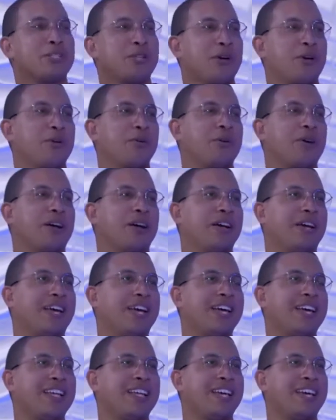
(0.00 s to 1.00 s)
So
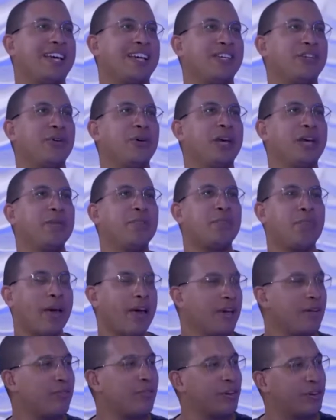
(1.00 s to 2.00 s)
you can
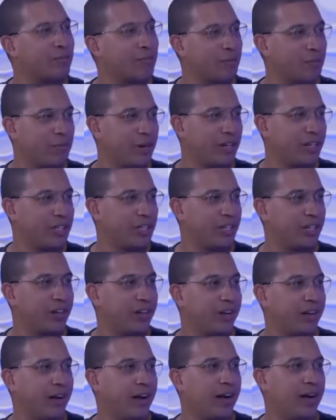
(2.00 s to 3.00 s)
pay for
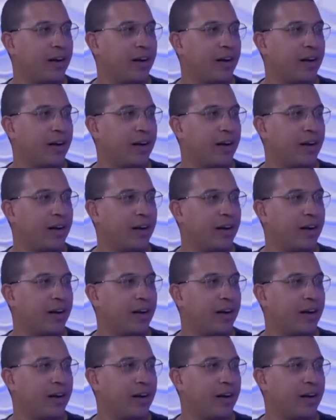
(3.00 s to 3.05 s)
information.